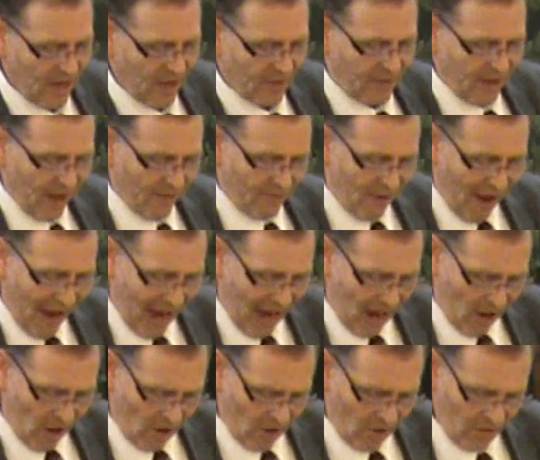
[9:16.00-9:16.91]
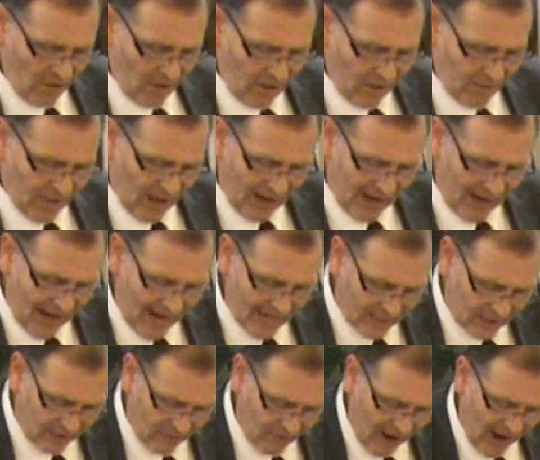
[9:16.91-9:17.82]
The veil, the
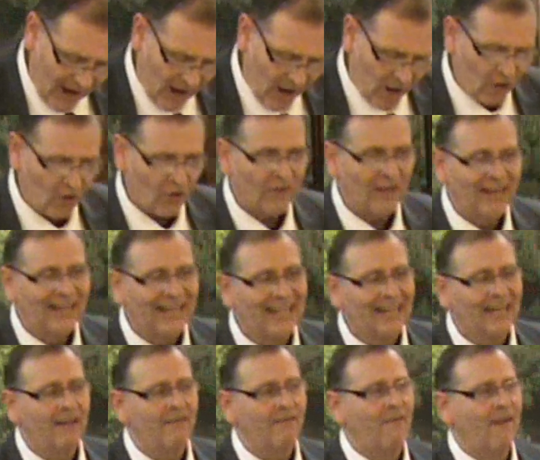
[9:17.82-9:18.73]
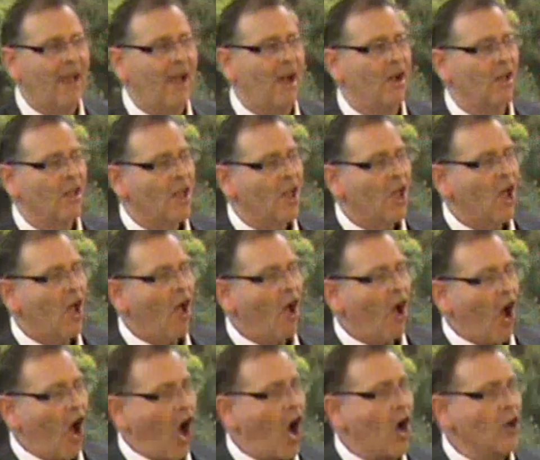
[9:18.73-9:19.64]
lace veil, or the linen veil,
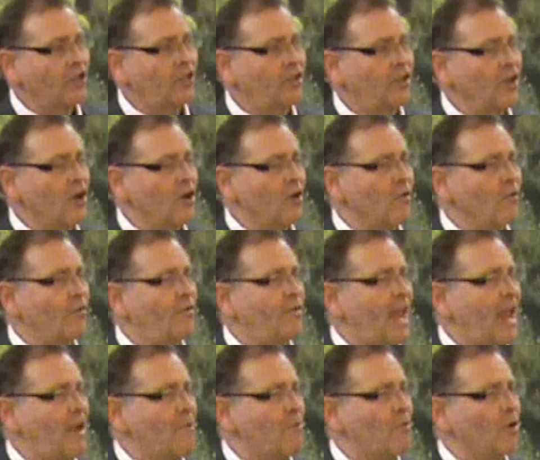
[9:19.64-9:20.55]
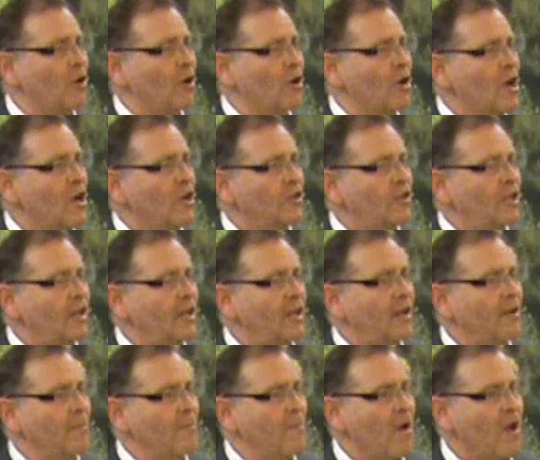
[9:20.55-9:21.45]
also, they were
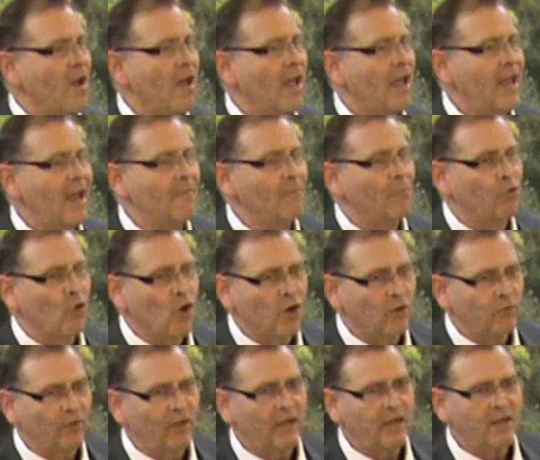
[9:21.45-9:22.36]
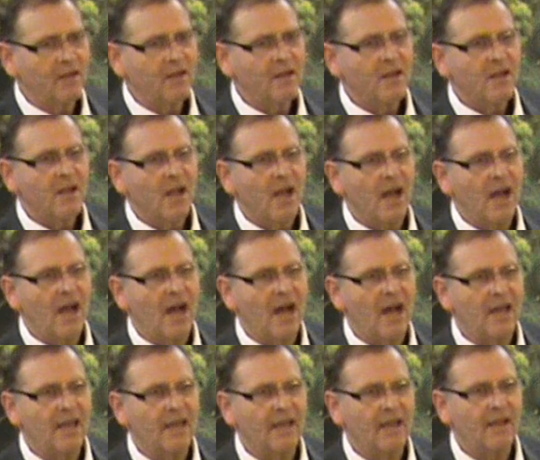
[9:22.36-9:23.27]
to embroider
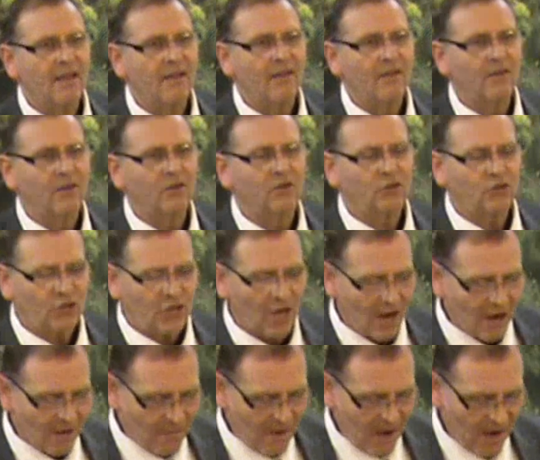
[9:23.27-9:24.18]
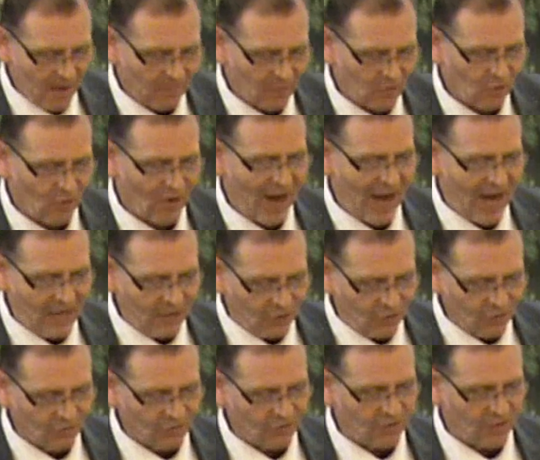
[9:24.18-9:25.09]
uh, cherubims or
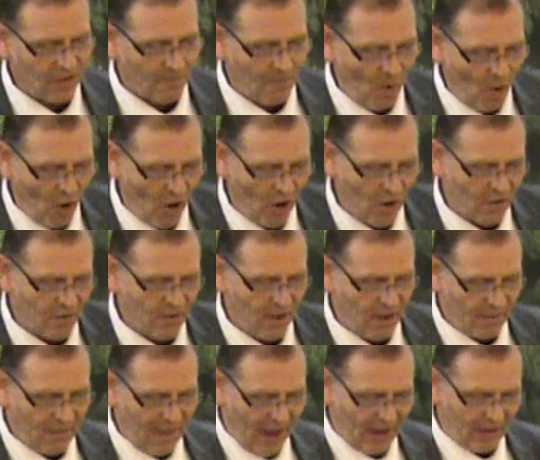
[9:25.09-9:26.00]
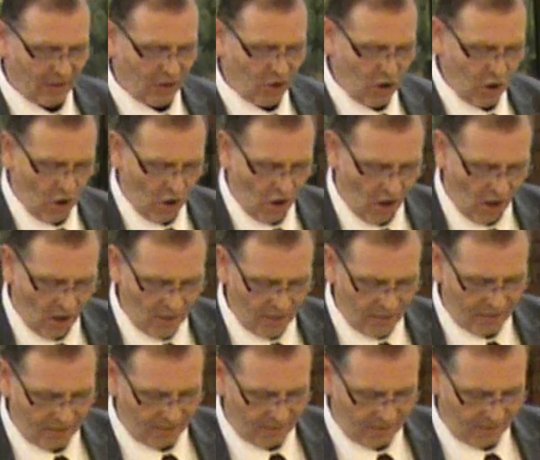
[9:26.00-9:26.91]
angels upon that cloth